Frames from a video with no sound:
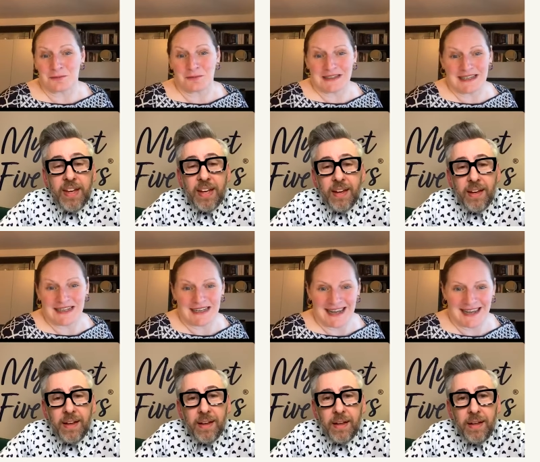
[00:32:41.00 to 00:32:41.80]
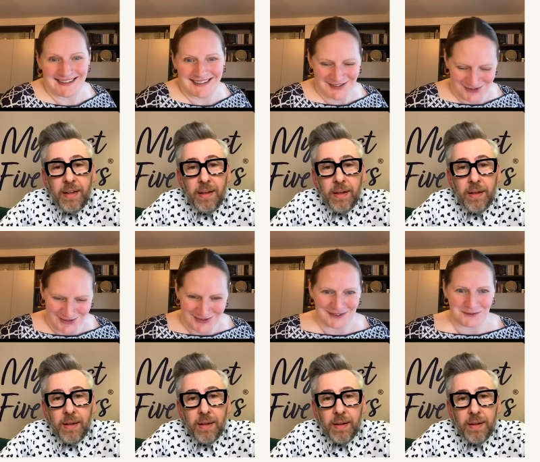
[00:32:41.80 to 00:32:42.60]
Speaker 1: brilliant and I
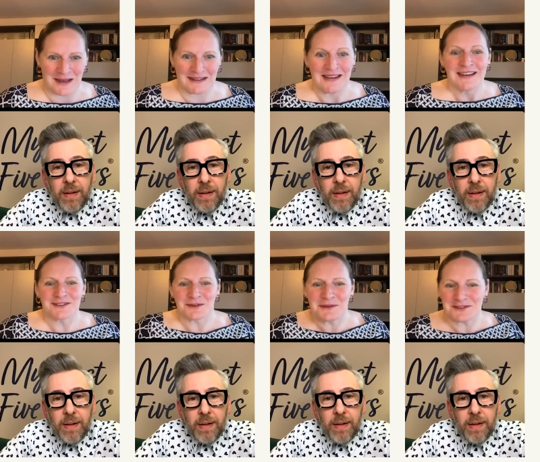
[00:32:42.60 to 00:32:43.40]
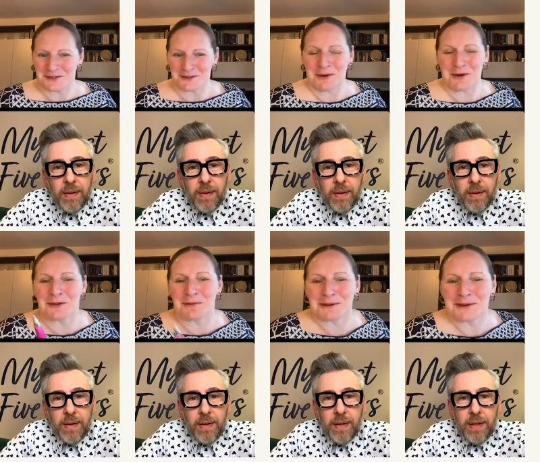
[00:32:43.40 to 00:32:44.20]
enjoyed it as well. Somebody
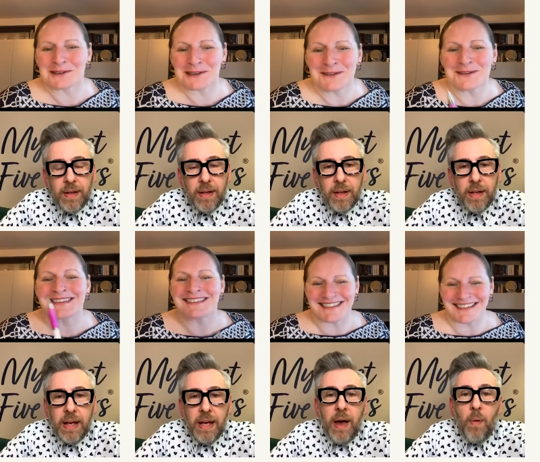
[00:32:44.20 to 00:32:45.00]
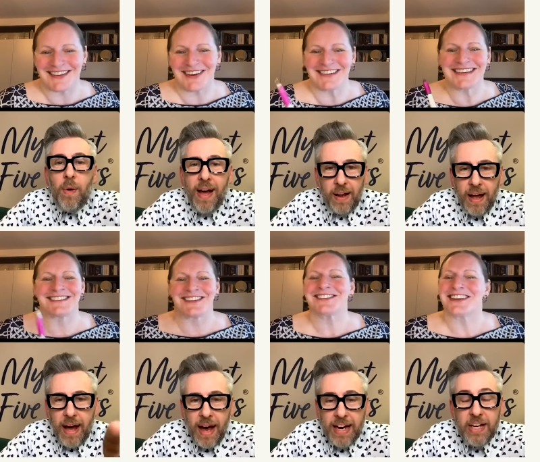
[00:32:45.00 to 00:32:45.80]
Blues Clues is still well, on.
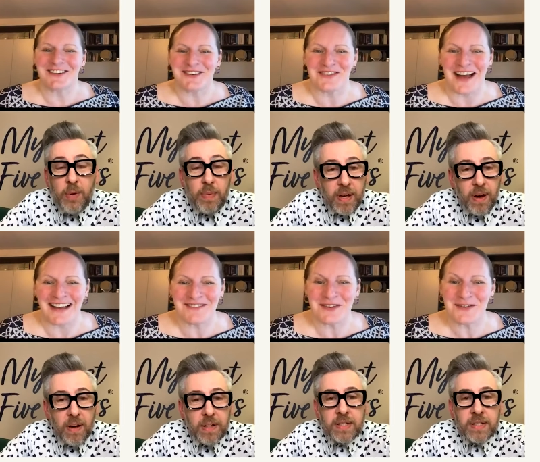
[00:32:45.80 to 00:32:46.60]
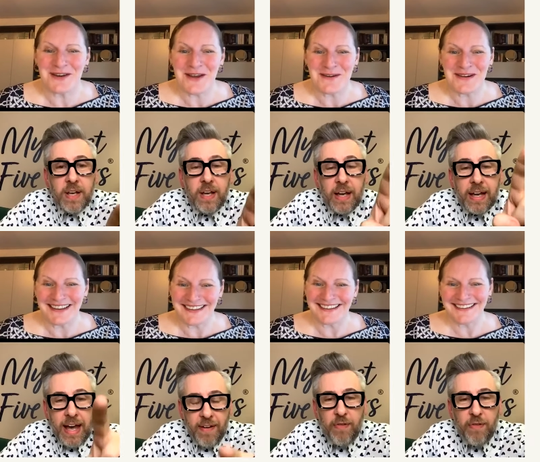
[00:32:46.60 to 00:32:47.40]
It's on I Channel Five. Who knew?
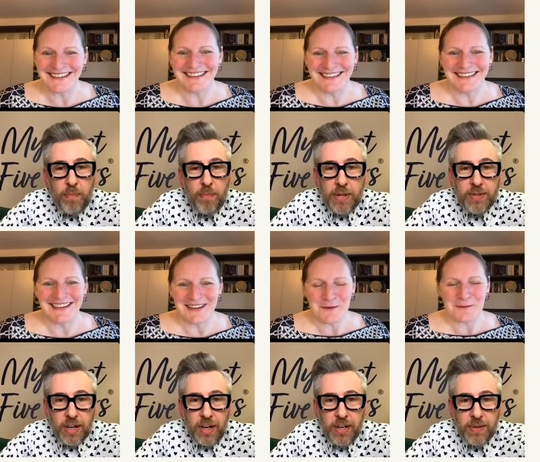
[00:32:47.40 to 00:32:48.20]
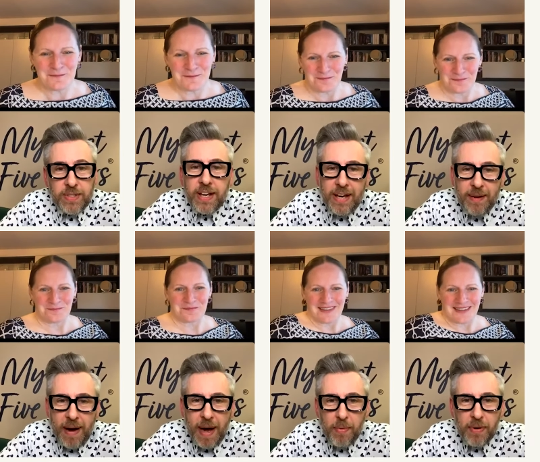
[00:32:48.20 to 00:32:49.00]
Speaker 2: Kevin from Blues Clues in
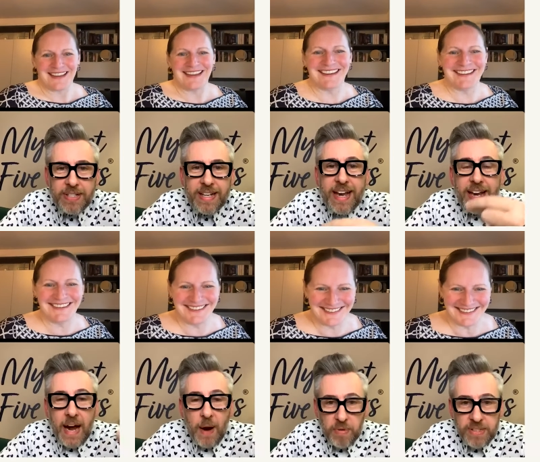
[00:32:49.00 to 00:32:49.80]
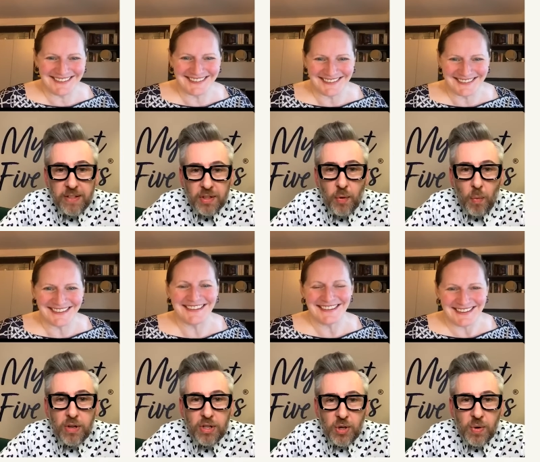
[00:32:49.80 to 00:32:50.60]
my boys' day now presents on the
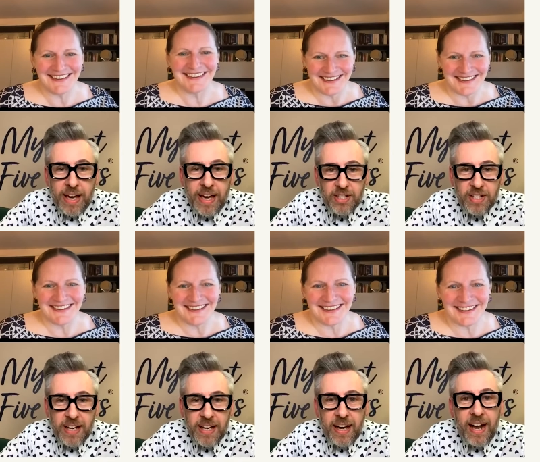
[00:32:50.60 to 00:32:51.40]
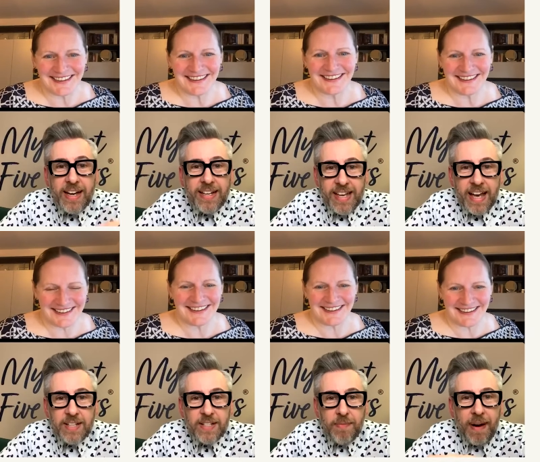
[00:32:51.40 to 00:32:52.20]
One Show occasionally, and I said
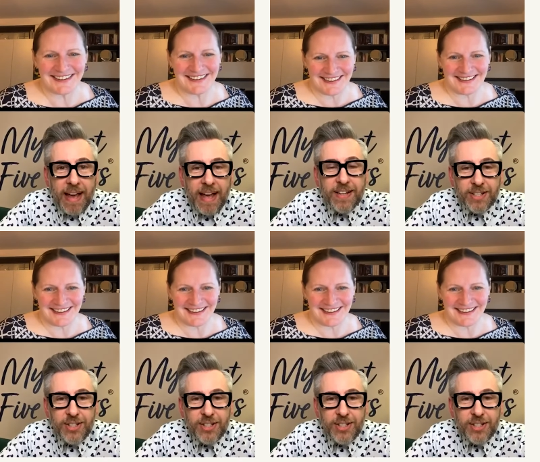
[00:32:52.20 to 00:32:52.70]
to my eldest